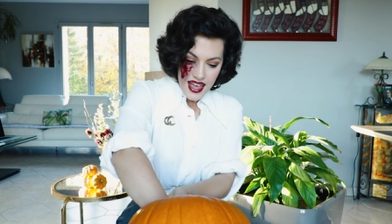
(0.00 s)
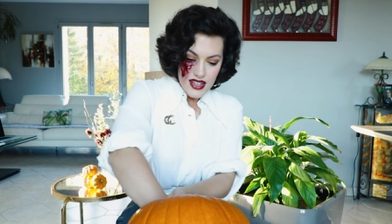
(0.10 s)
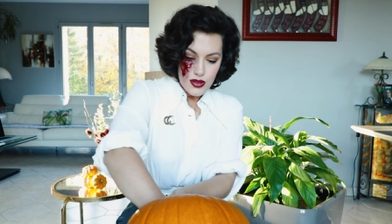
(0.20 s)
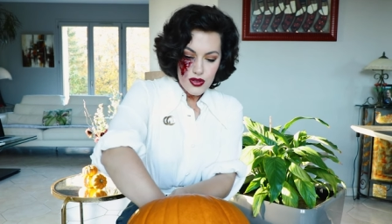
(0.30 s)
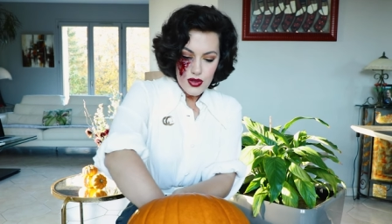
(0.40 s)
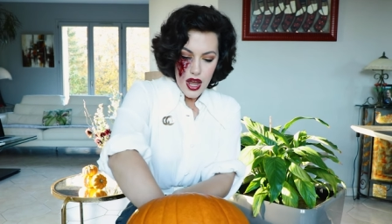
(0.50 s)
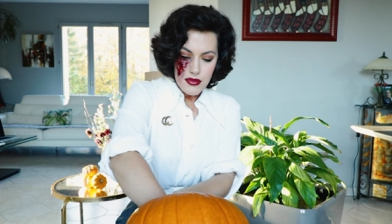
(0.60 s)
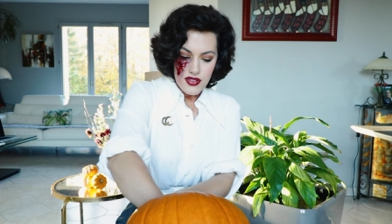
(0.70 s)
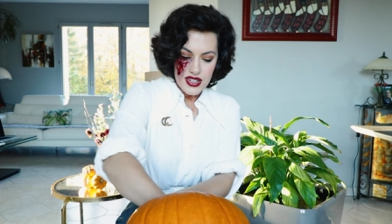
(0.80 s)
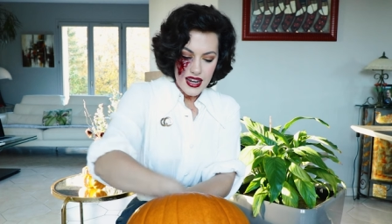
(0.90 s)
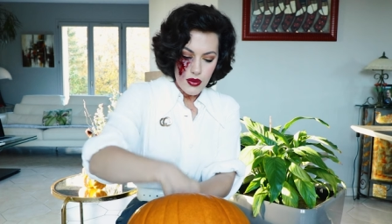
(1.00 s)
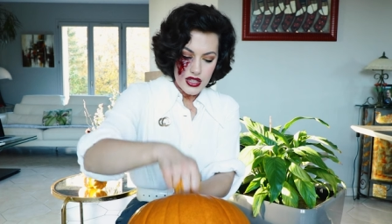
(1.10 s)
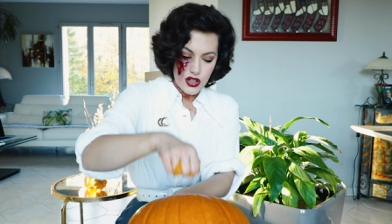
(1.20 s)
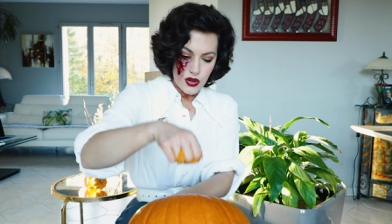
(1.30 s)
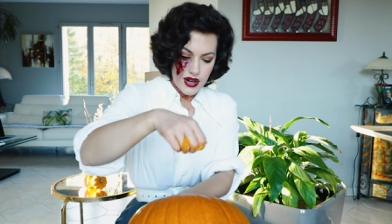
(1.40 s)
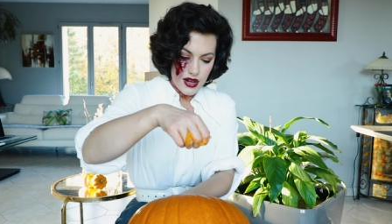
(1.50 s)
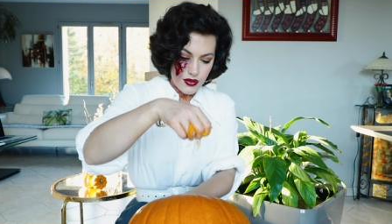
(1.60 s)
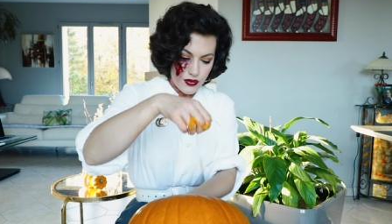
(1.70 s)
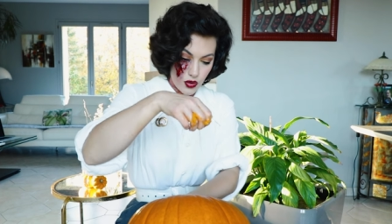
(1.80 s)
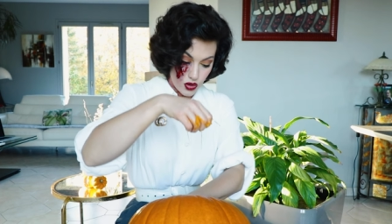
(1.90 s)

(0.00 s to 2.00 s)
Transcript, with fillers: It's also a time of year to get really creative if you're